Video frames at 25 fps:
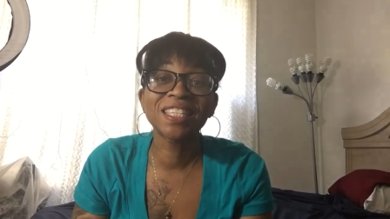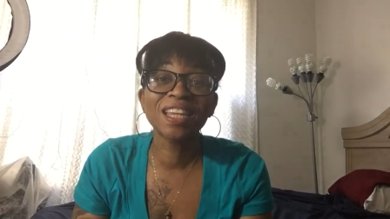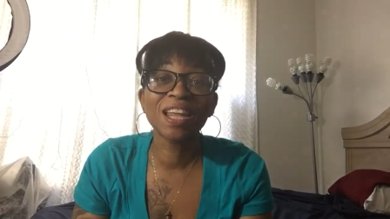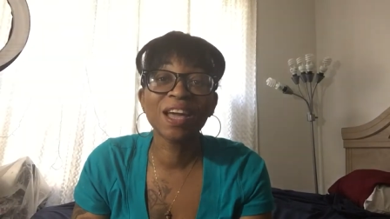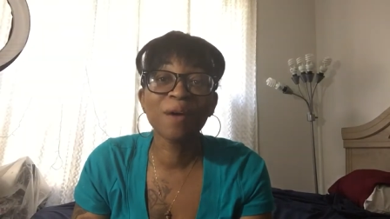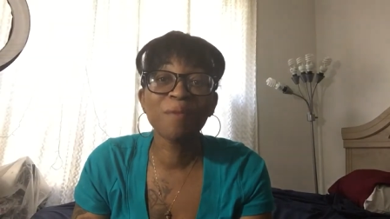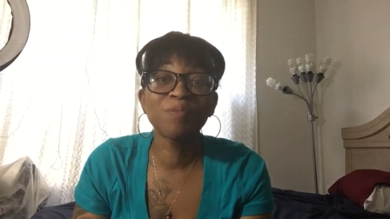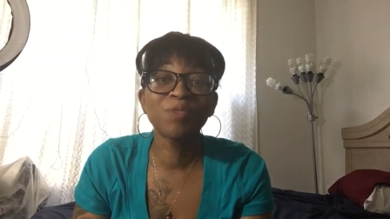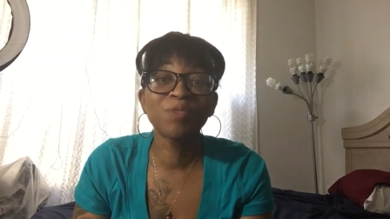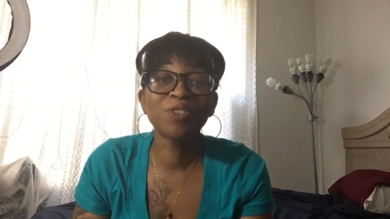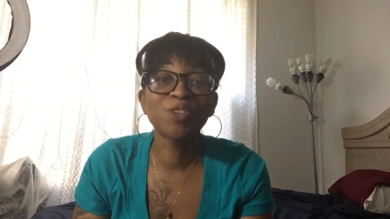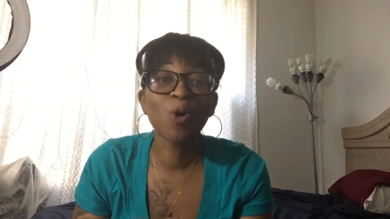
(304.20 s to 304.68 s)
of
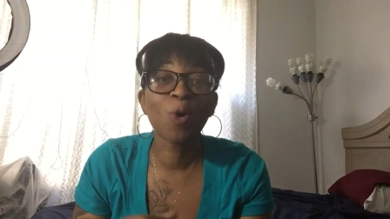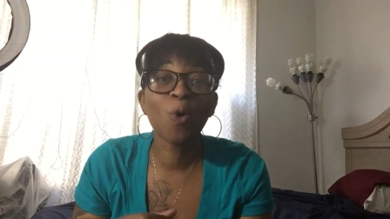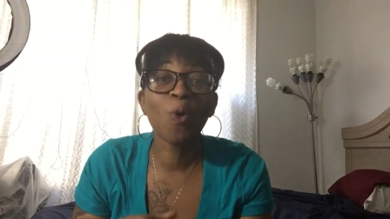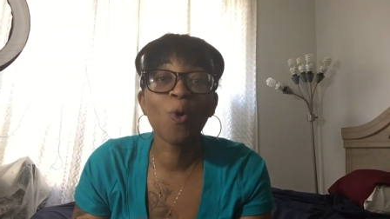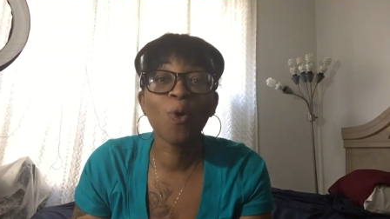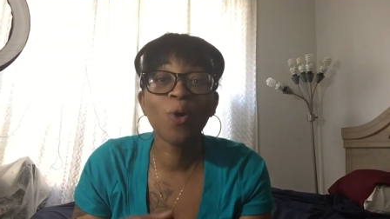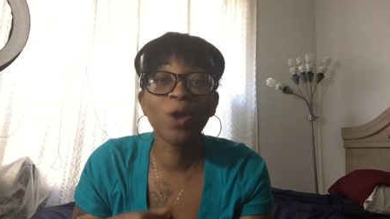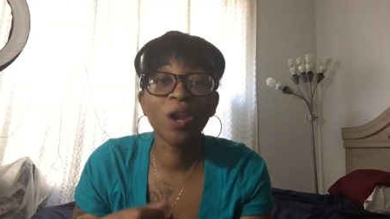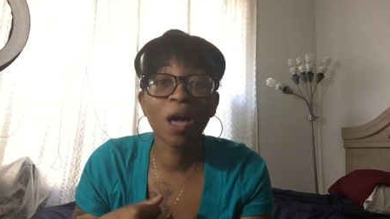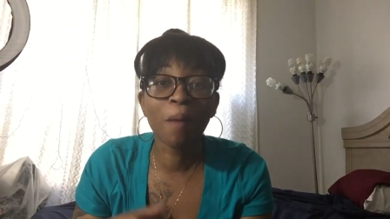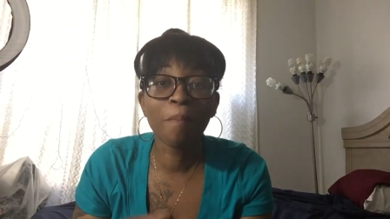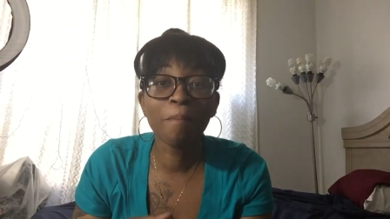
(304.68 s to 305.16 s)
them to
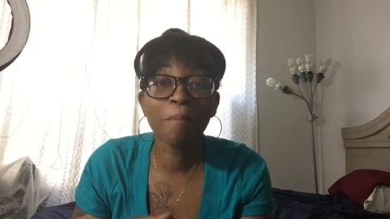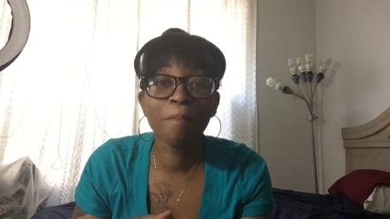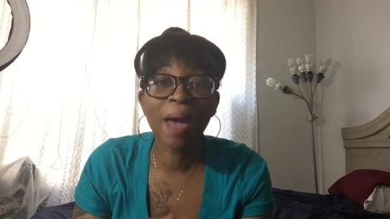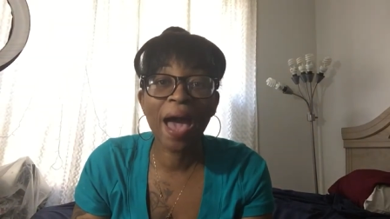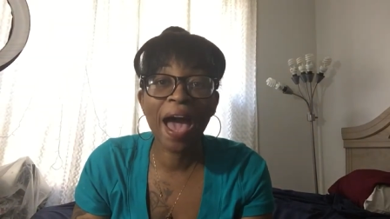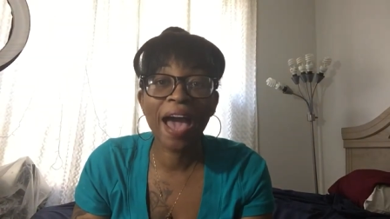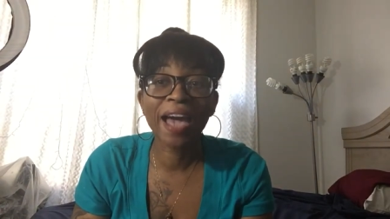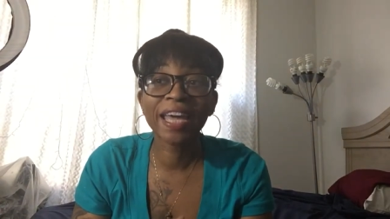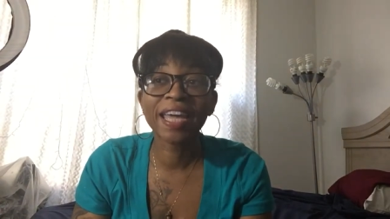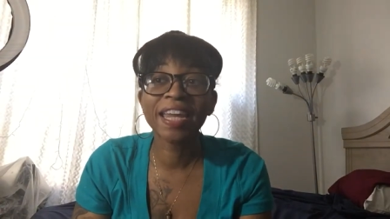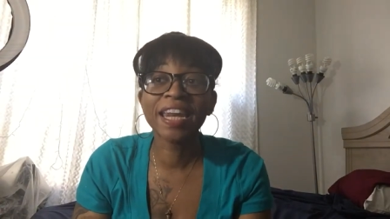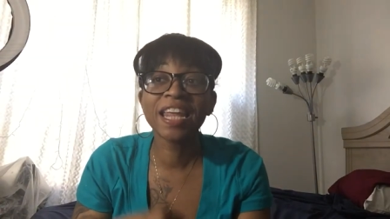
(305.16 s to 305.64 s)
hold her
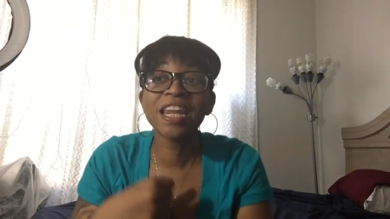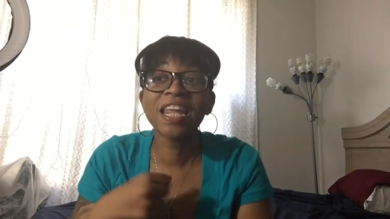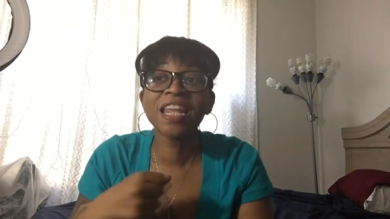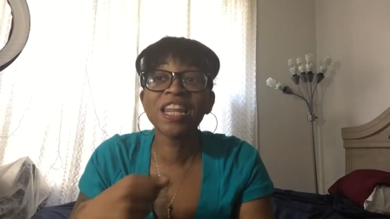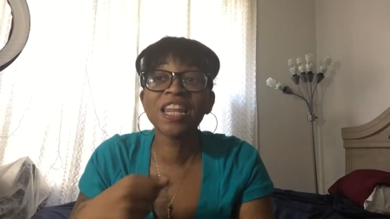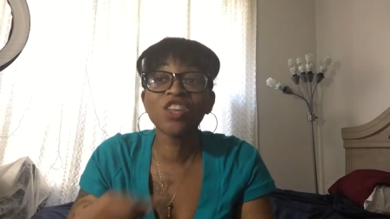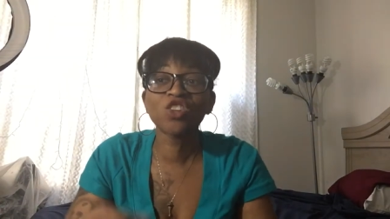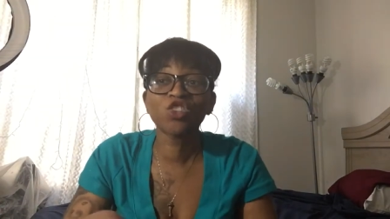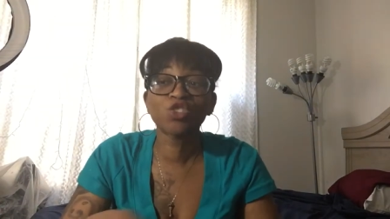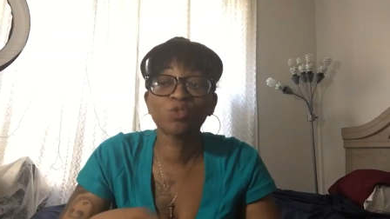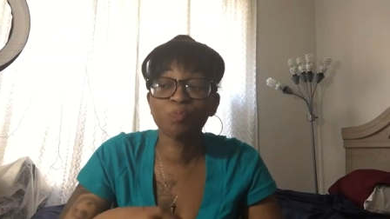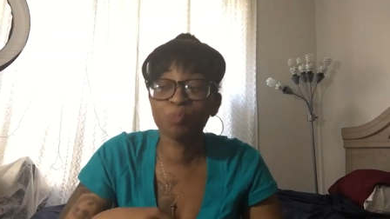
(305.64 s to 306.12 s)
back, and then
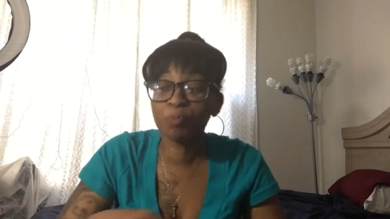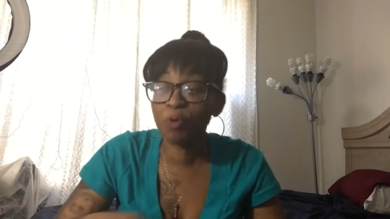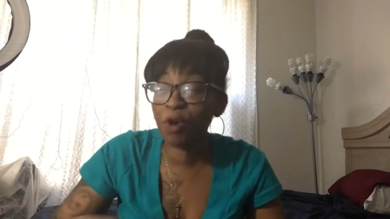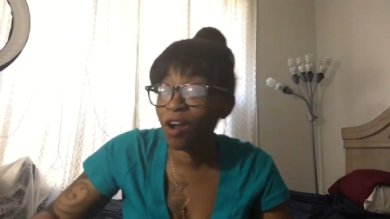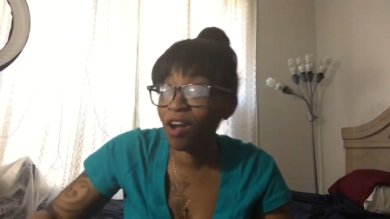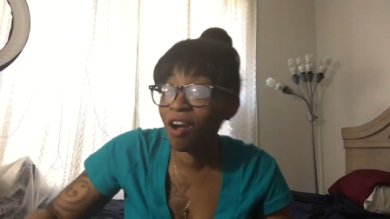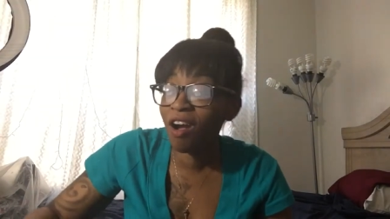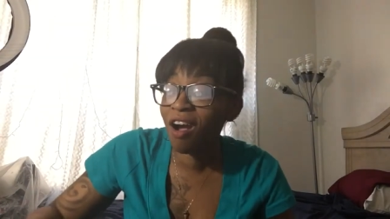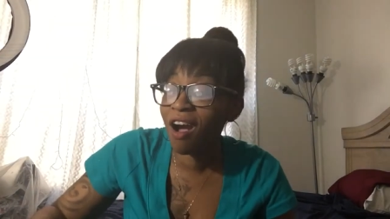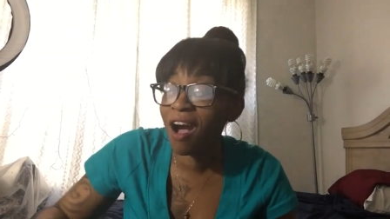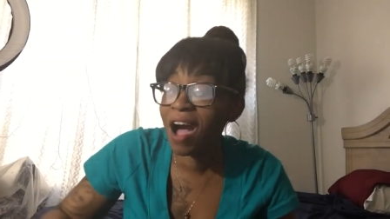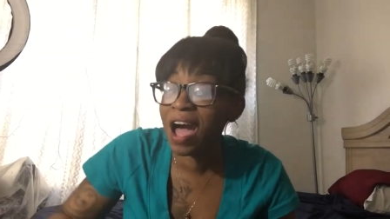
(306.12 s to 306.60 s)
they just
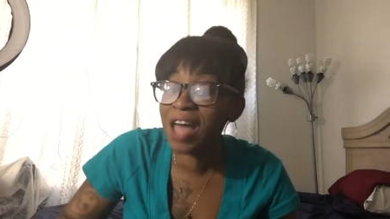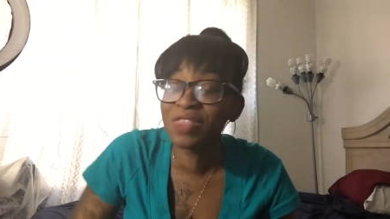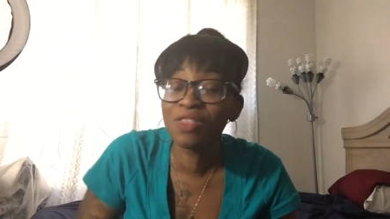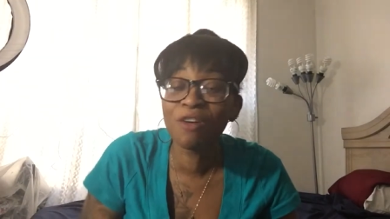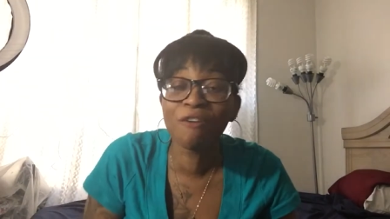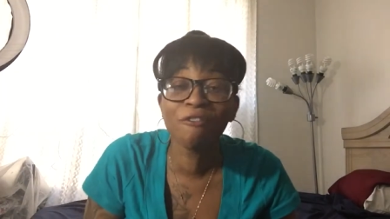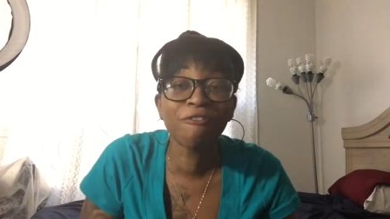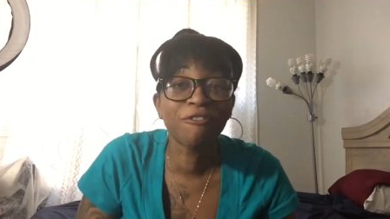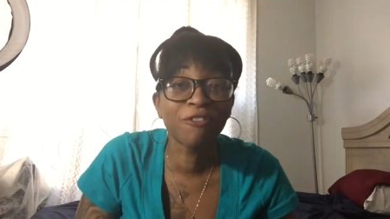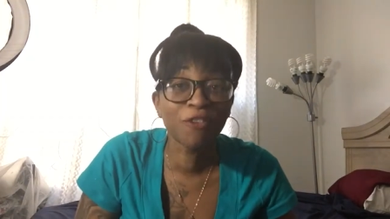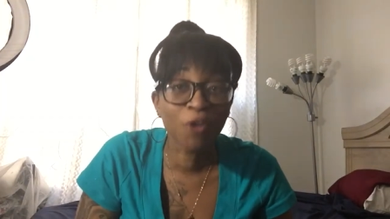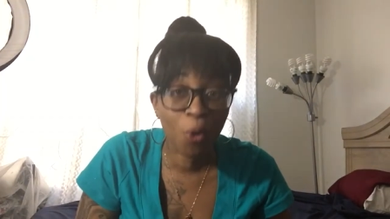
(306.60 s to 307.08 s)
put her on
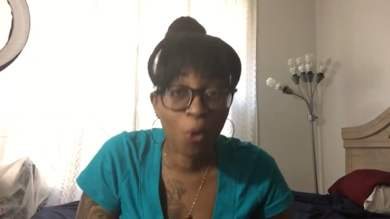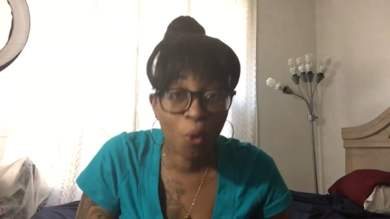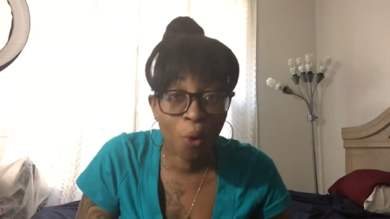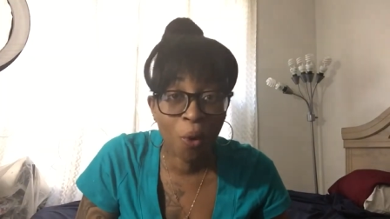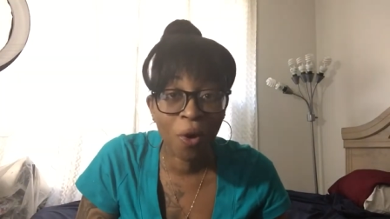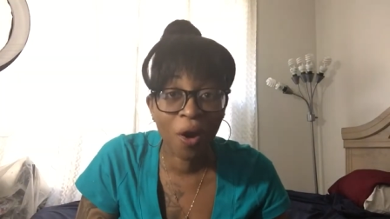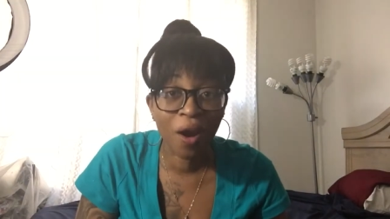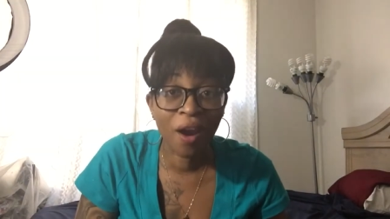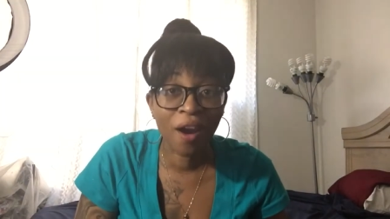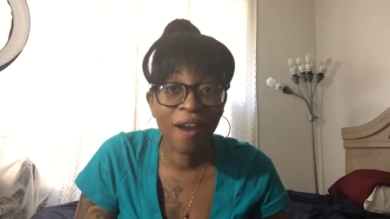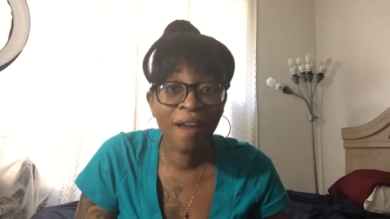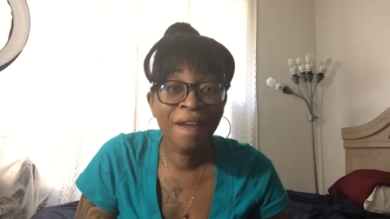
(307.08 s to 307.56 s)
the
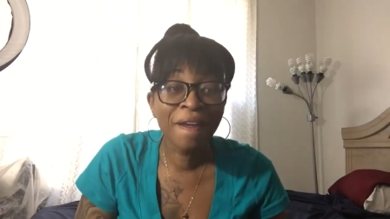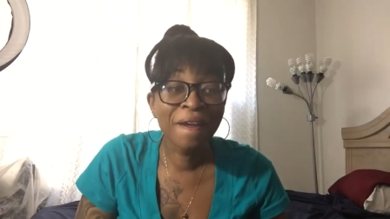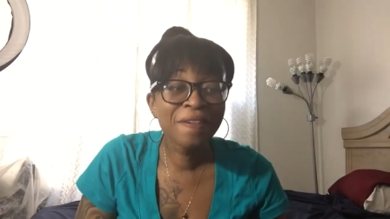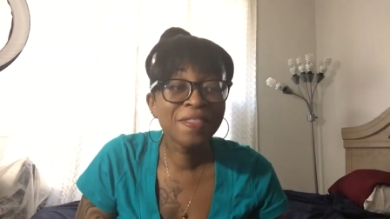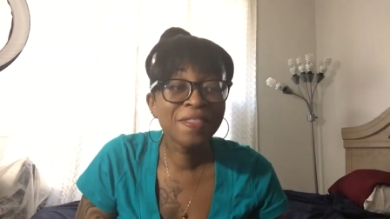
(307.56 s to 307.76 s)
floor.